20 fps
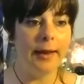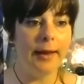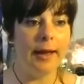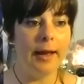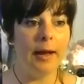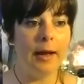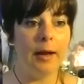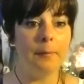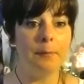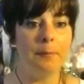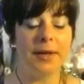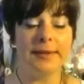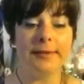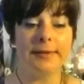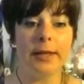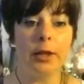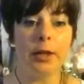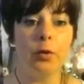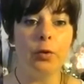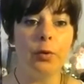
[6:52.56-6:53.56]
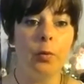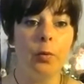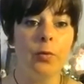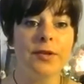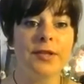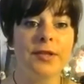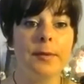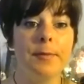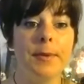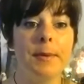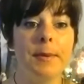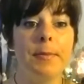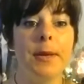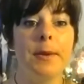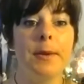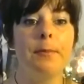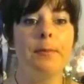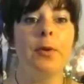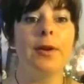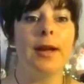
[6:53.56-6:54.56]
But there could also be
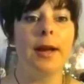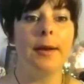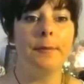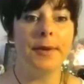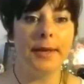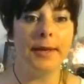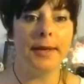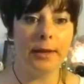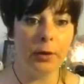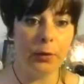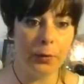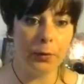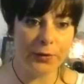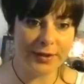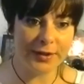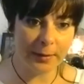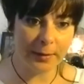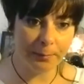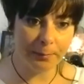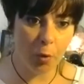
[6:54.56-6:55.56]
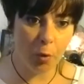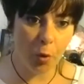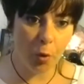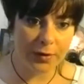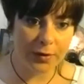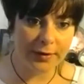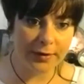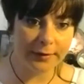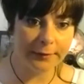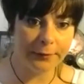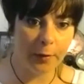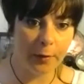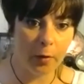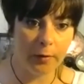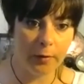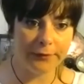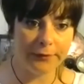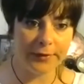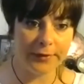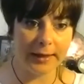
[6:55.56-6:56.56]
people coming in who's supportive
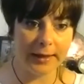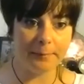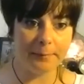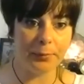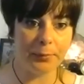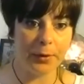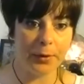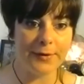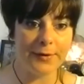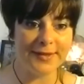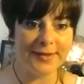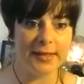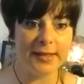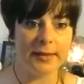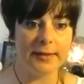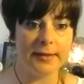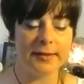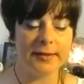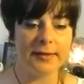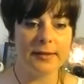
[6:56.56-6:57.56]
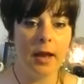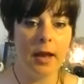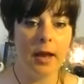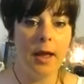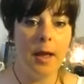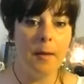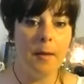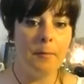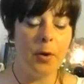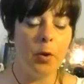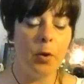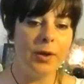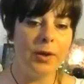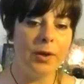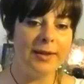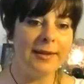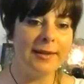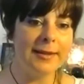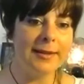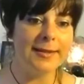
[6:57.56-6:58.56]
of that process. But
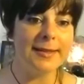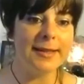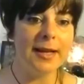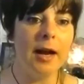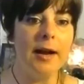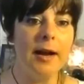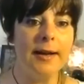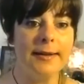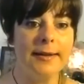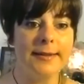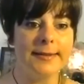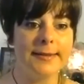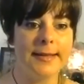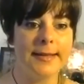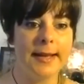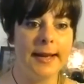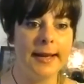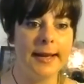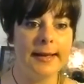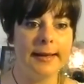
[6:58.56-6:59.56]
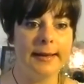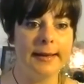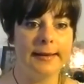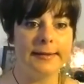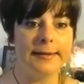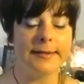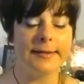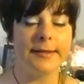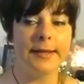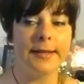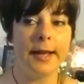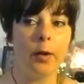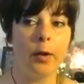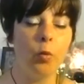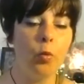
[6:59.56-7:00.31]
what this card is saying is that